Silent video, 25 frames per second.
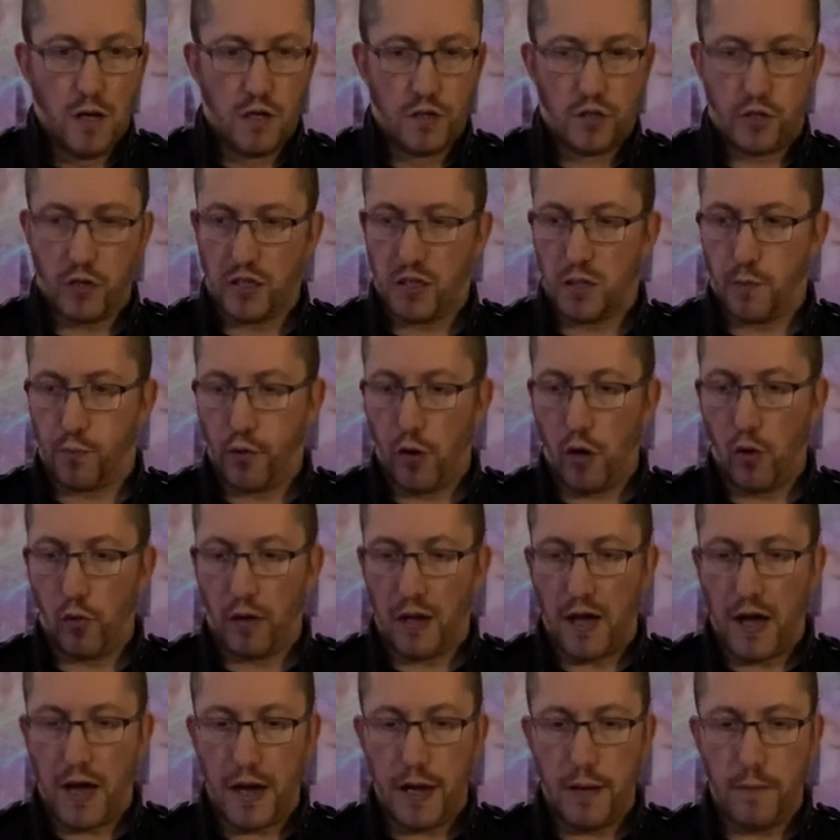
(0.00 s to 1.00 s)
So it's a
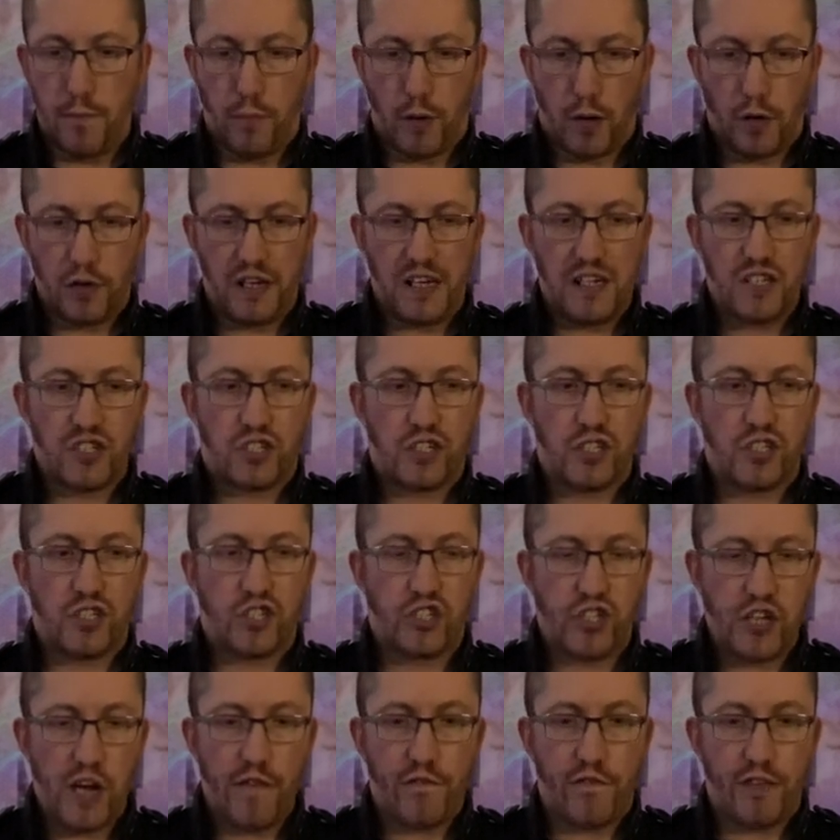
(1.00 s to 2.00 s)
Proline body, it's a
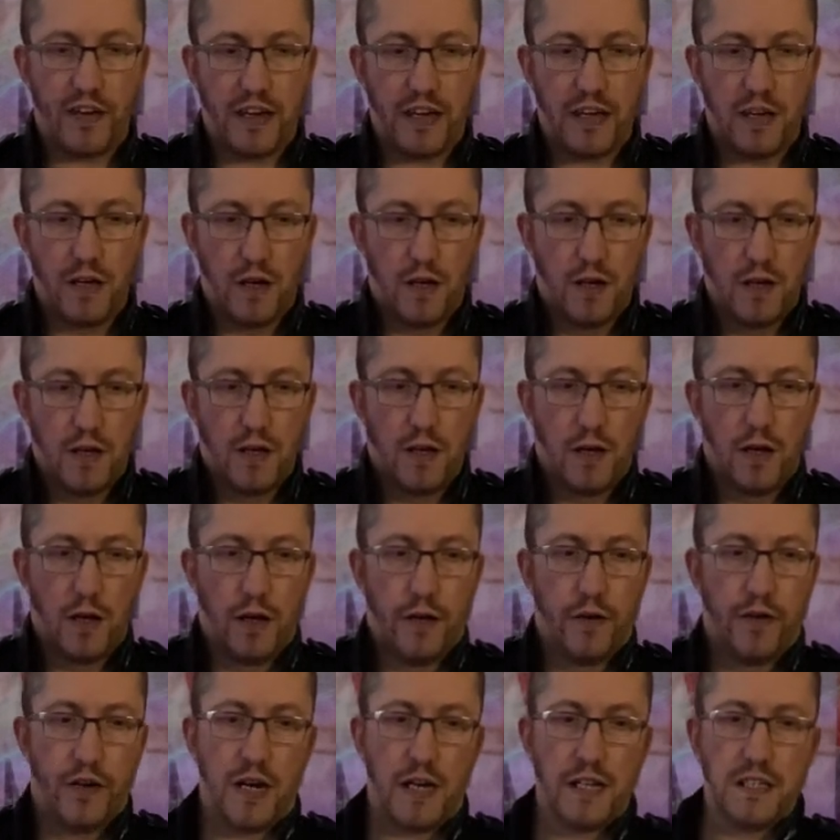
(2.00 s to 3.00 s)
Chevy
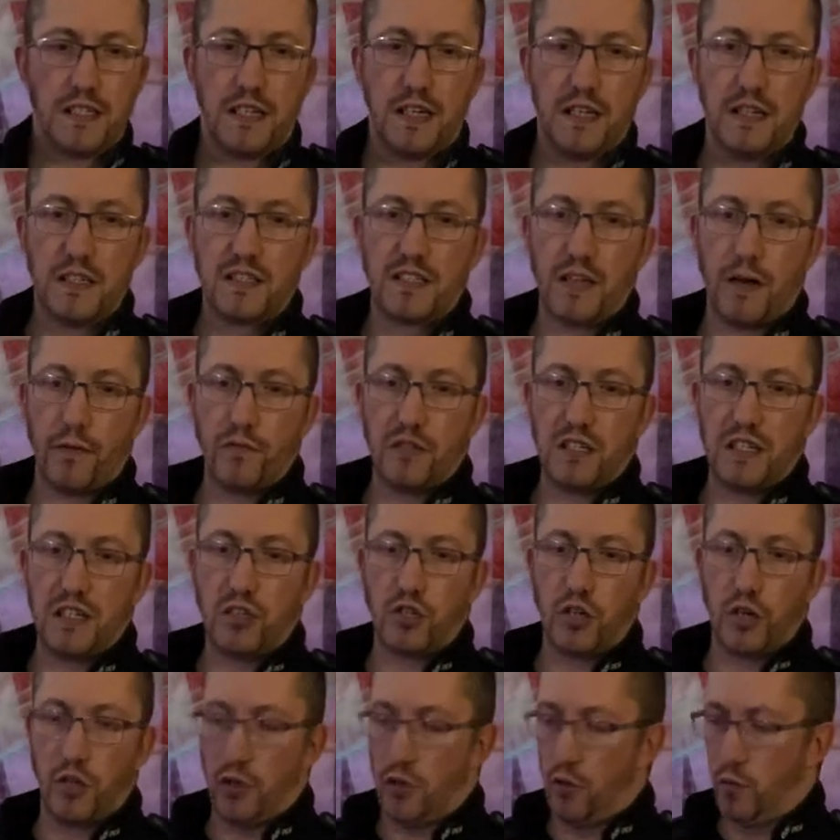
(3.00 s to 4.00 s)

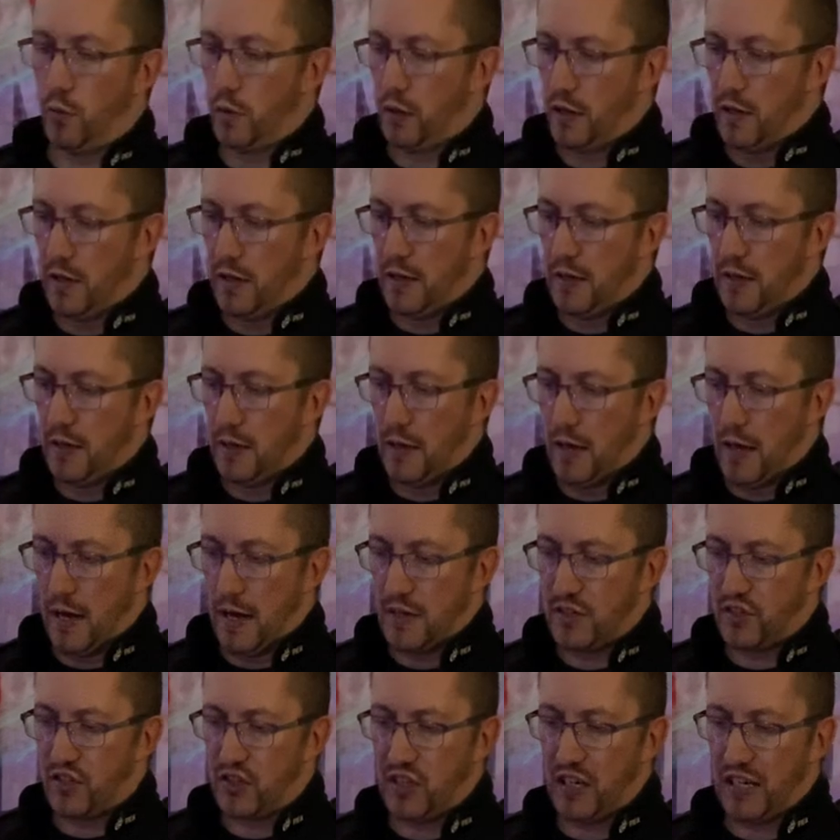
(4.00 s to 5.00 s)
1972
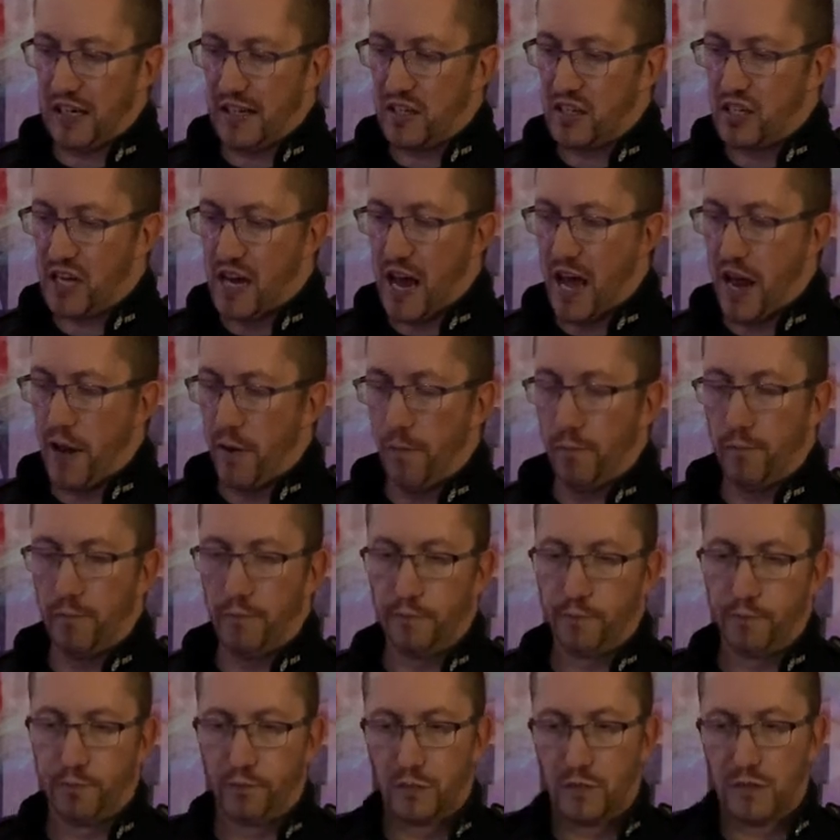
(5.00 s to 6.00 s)
C10.
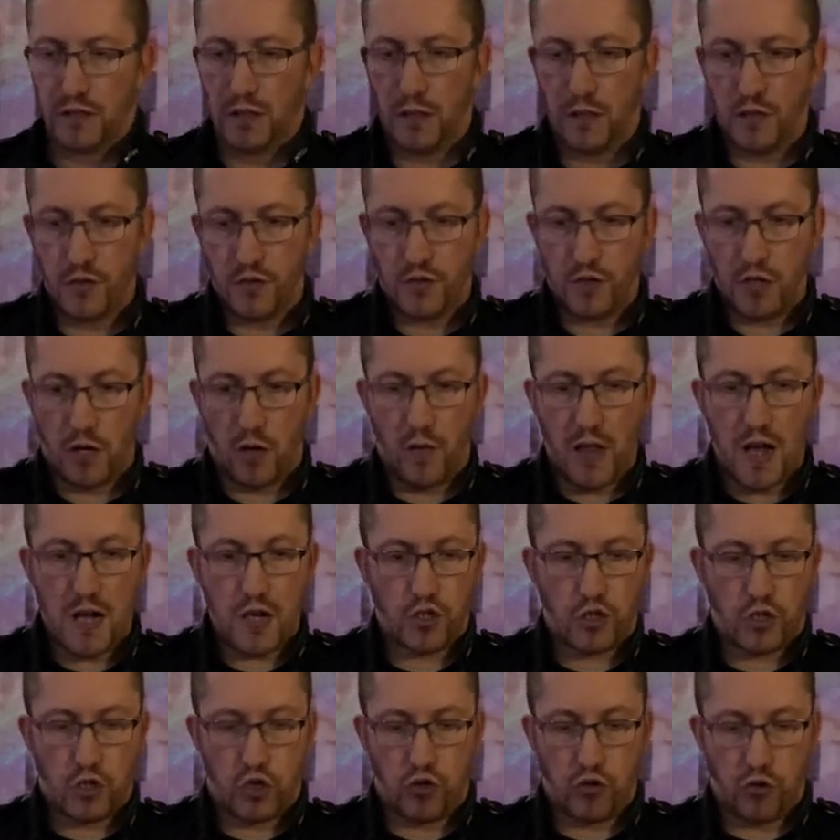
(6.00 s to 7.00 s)
So
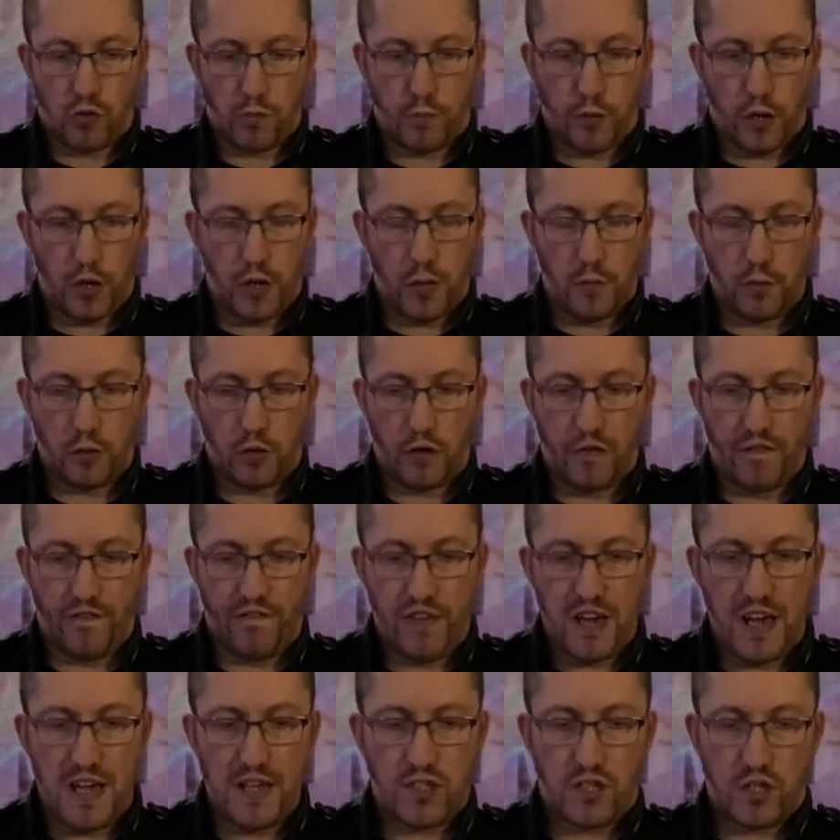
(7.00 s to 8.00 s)
that's the truck body I'm going to
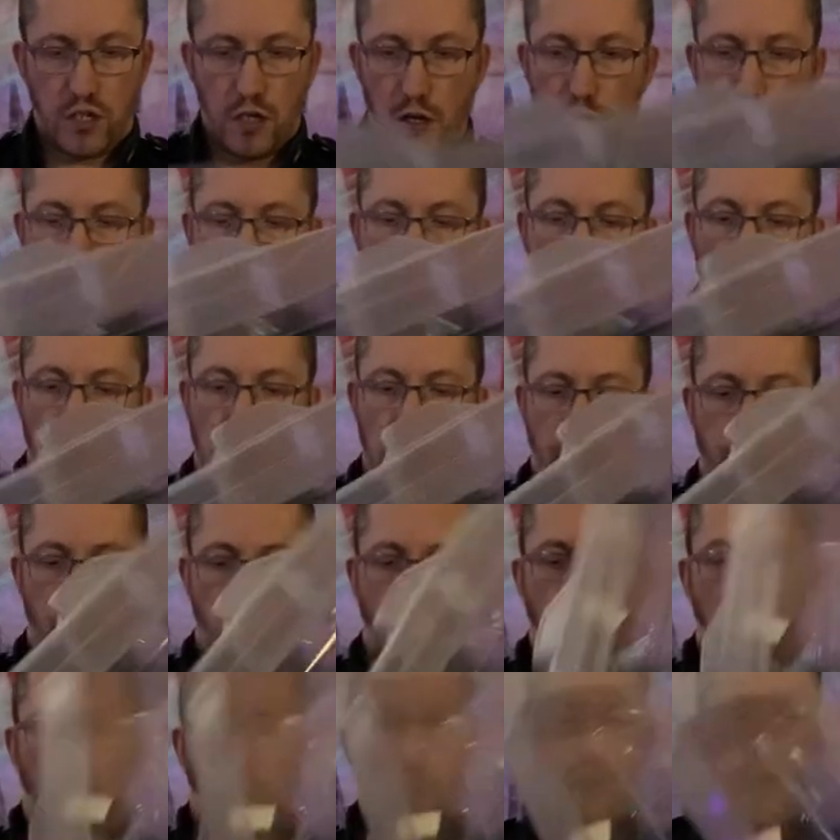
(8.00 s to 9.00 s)
fit. And the
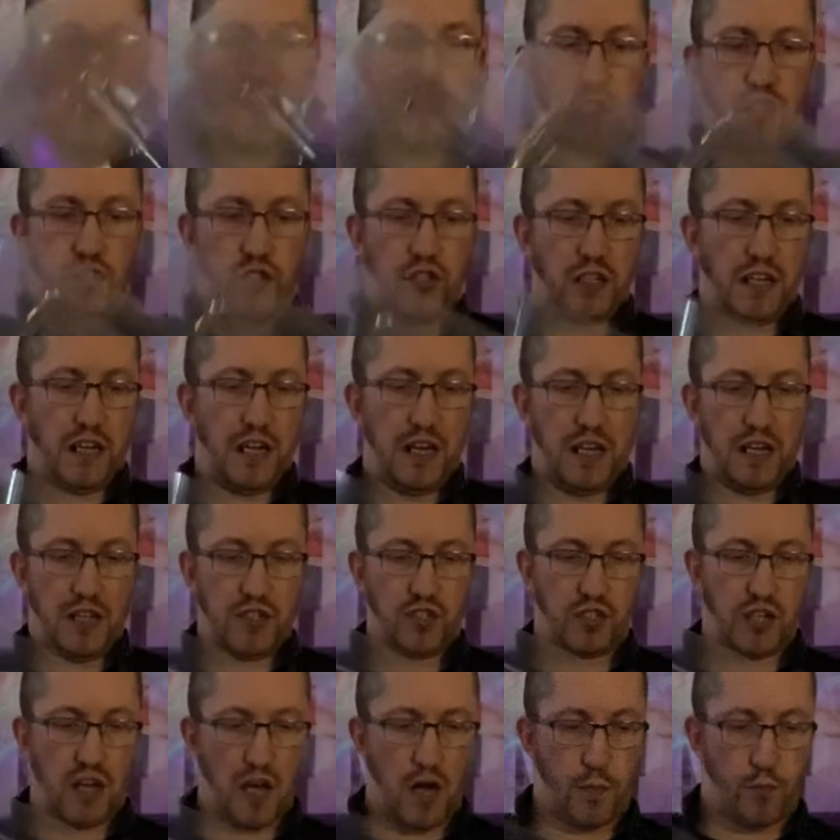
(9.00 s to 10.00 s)
wheelbase
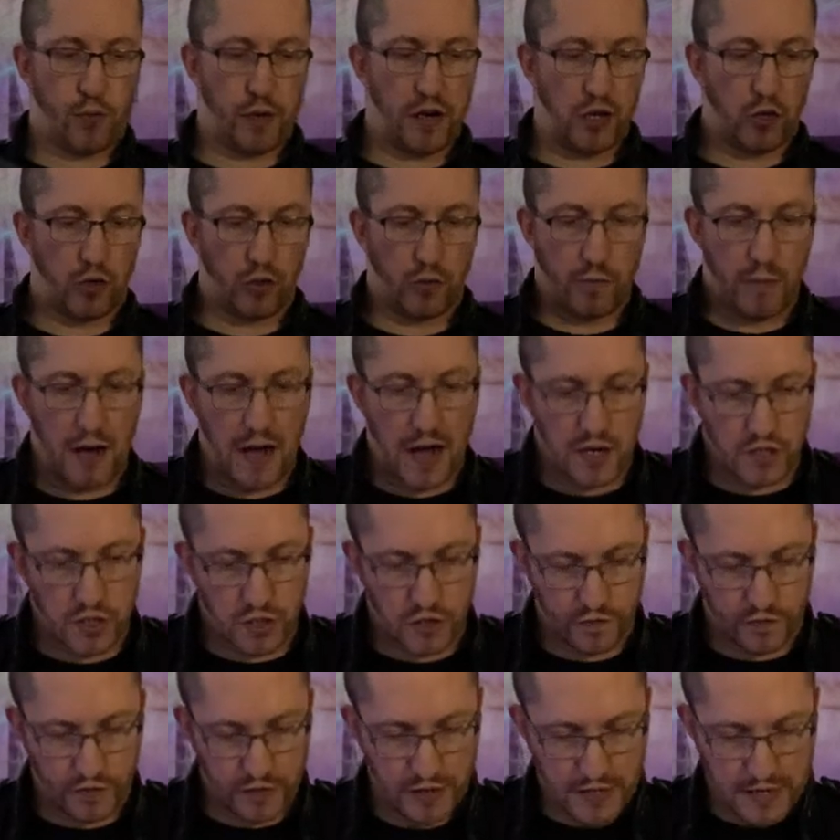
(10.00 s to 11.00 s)
is a pretty good match
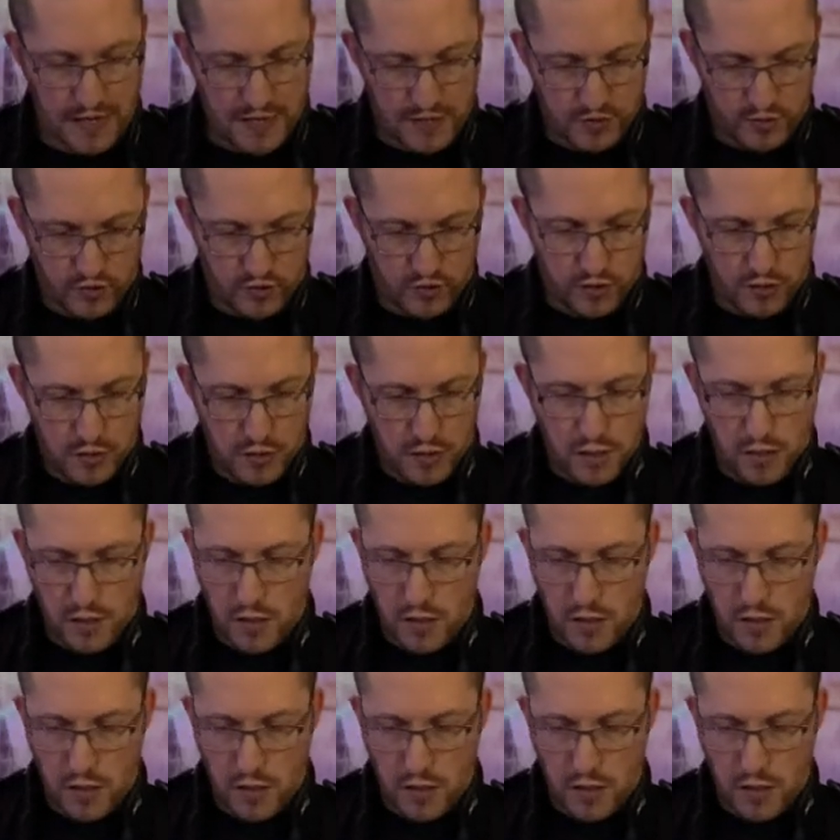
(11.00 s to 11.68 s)
for this.